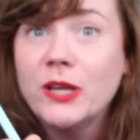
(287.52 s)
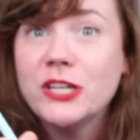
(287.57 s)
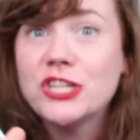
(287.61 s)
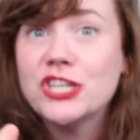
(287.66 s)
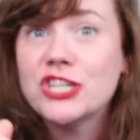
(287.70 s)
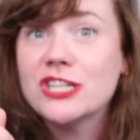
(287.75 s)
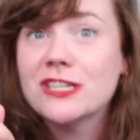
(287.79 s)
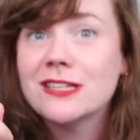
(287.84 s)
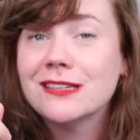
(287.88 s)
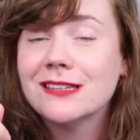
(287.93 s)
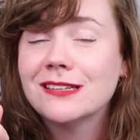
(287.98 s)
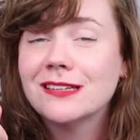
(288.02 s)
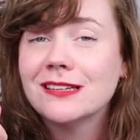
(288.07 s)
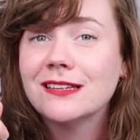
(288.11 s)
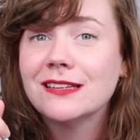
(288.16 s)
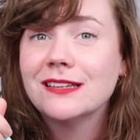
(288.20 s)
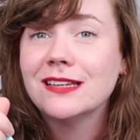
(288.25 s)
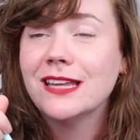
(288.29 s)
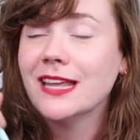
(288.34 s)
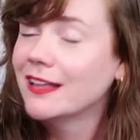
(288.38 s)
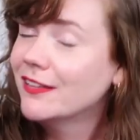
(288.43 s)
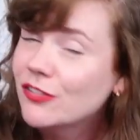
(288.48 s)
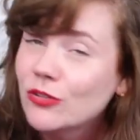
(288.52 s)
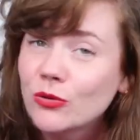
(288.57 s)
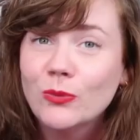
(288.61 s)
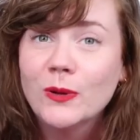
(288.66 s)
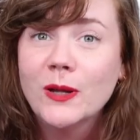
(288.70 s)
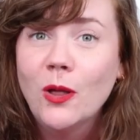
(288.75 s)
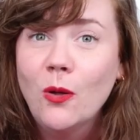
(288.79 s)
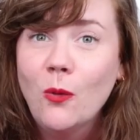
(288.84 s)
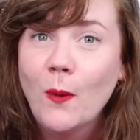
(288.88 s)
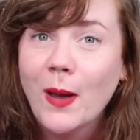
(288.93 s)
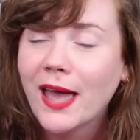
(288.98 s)
which is a
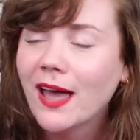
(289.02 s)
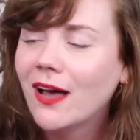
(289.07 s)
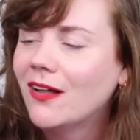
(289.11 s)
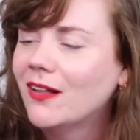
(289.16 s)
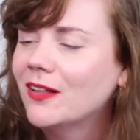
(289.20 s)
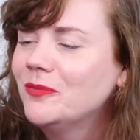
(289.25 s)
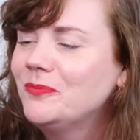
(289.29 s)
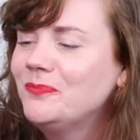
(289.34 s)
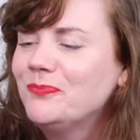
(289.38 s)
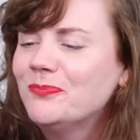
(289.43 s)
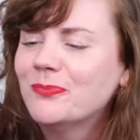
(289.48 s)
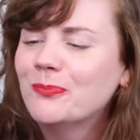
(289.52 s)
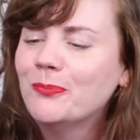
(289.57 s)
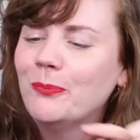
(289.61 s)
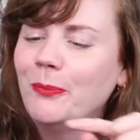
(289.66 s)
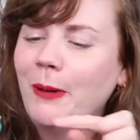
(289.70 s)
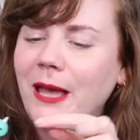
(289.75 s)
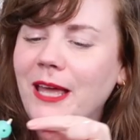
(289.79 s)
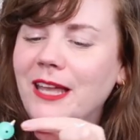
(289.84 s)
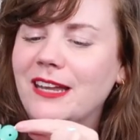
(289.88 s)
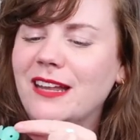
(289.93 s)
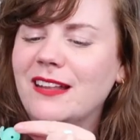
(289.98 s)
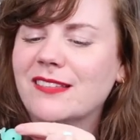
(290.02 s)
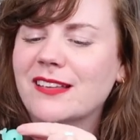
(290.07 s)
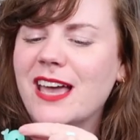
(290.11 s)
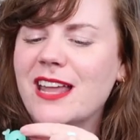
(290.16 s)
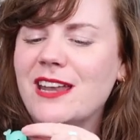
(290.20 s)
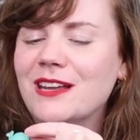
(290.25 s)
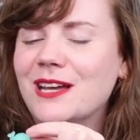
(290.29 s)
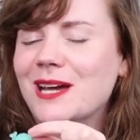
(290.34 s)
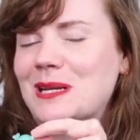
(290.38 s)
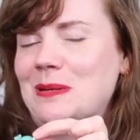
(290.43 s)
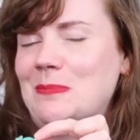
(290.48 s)
real whale, but it's
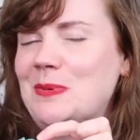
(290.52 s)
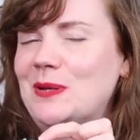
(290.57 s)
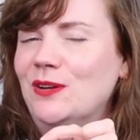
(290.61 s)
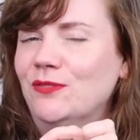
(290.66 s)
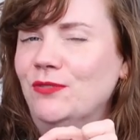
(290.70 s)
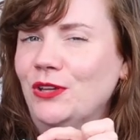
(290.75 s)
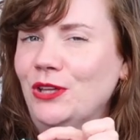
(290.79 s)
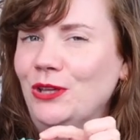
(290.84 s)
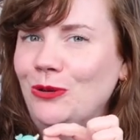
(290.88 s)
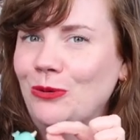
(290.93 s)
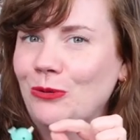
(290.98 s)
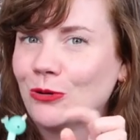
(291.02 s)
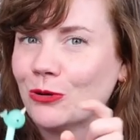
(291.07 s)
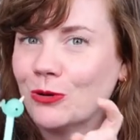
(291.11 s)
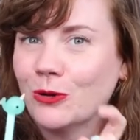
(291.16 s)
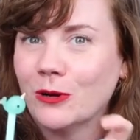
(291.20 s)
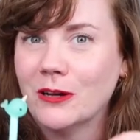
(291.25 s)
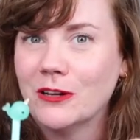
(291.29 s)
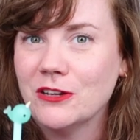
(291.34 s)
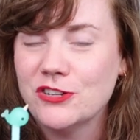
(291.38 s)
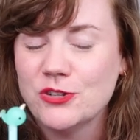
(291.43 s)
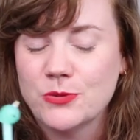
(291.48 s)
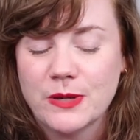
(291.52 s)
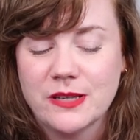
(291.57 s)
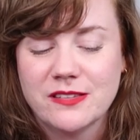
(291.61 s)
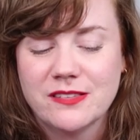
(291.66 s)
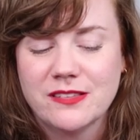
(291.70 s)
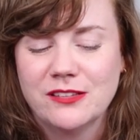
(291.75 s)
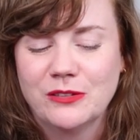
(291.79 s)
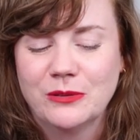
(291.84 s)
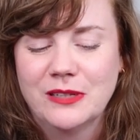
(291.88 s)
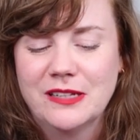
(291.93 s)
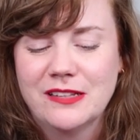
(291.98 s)
kind of got a bit of a unicorn
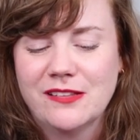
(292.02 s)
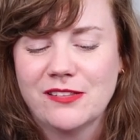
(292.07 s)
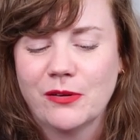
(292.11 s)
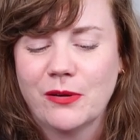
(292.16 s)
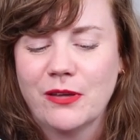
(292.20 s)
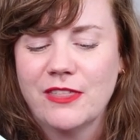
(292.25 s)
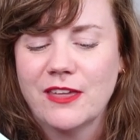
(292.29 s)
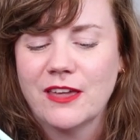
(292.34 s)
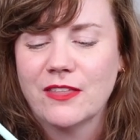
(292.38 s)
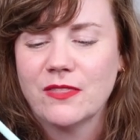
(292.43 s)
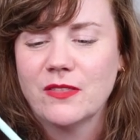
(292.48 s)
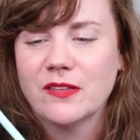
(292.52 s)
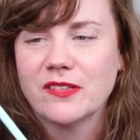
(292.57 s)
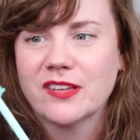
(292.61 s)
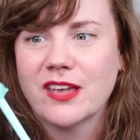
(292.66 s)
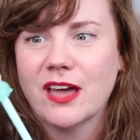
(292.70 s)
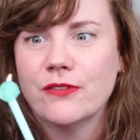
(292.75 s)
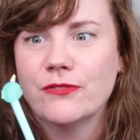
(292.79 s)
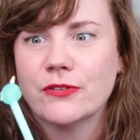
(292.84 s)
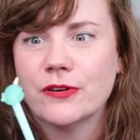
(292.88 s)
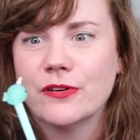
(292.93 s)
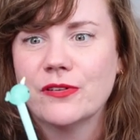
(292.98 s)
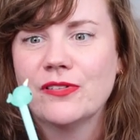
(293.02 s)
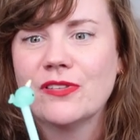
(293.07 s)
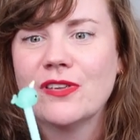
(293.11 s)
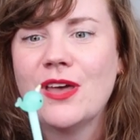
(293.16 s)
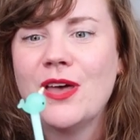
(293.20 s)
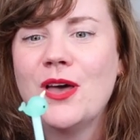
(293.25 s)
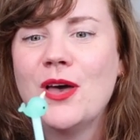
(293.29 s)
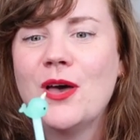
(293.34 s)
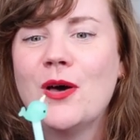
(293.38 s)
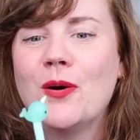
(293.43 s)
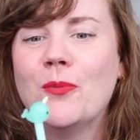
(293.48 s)
twist to it. So I think this covers
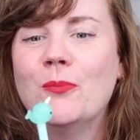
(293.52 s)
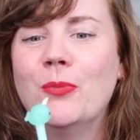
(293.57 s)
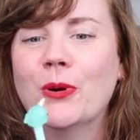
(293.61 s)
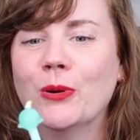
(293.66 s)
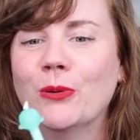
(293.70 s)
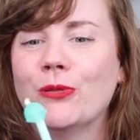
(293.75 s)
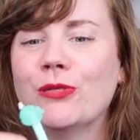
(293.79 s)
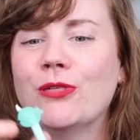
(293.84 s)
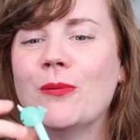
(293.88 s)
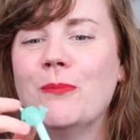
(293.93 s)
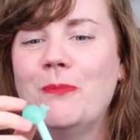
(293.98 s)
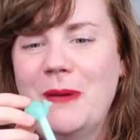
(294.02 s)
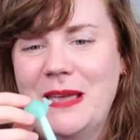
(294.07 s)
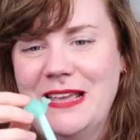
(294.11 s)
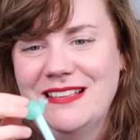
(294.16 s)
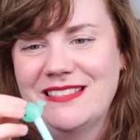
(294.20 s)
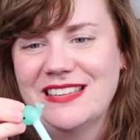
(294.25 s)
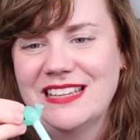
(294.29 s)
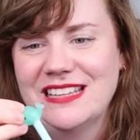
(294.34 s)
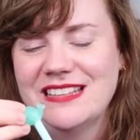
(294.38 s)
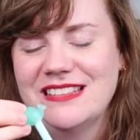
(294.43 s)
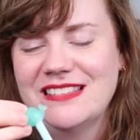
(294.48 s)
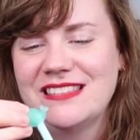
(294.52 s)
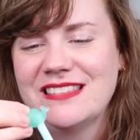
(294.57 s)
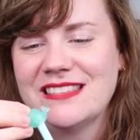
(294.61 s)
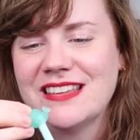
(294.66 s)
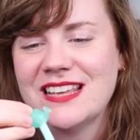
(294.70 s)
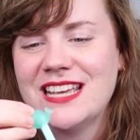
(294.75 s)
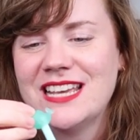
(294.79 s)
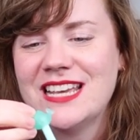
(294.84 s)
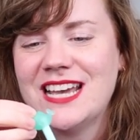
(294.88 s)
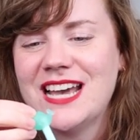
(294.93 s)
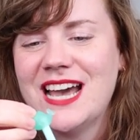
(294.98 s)
both
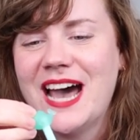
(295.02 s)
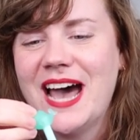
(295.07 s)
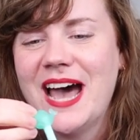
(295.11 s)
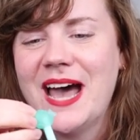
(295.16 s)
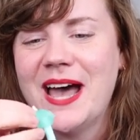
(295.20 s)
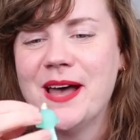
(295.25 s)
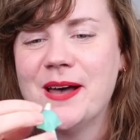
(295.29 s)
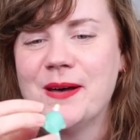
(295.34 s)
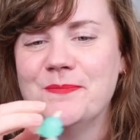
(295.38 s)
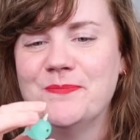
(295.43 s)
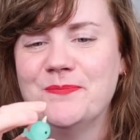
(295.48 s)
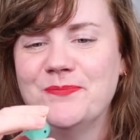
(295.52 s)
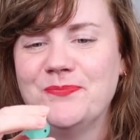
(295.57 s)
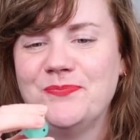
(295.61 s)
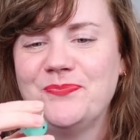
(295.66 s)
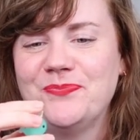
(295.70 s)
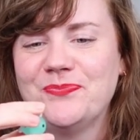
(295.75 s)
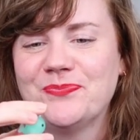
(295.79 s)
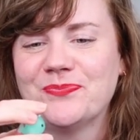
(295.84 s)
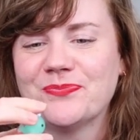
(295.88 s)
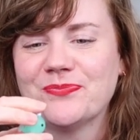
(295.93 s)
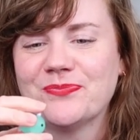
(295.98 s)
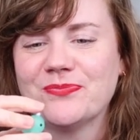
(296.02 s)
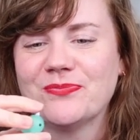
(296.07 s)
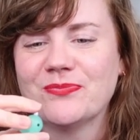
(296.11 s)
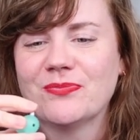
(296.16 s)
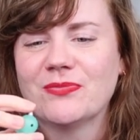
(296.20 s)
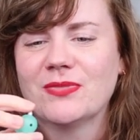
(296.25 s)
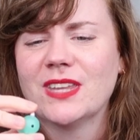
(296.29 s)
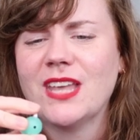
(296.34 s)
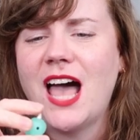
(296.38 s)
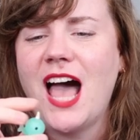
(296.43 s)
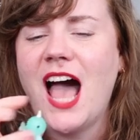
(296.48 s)
bases. I
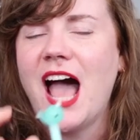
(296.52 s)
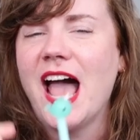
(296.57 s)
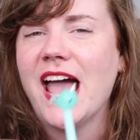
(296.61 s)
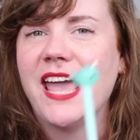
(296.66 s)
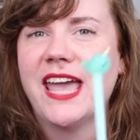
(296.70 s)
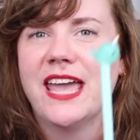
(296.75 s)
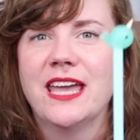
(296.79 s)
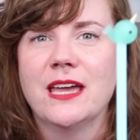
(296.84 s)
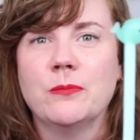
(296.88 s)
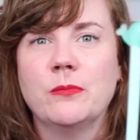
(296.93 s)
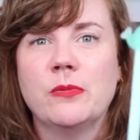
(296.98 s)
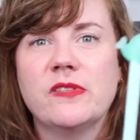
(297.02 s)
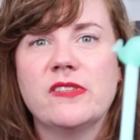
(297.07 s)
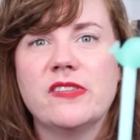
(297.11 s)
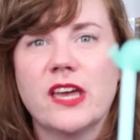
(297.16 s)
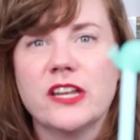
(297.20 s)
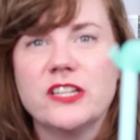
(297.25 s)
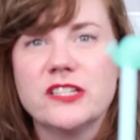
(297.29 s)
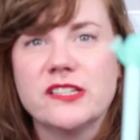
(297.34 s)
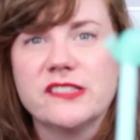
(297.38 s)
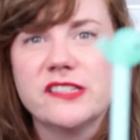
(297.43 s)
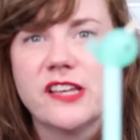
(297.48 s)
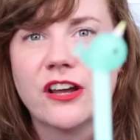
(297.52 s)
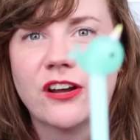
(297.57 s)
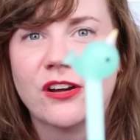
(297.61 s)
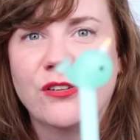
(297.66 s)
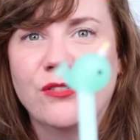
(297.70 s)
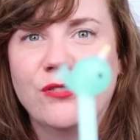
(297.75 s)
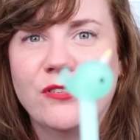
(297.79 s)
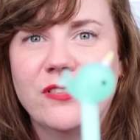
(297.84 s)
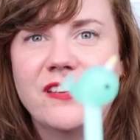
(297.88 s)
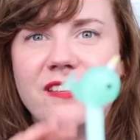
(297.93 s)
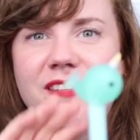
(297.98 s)
am such a sucker for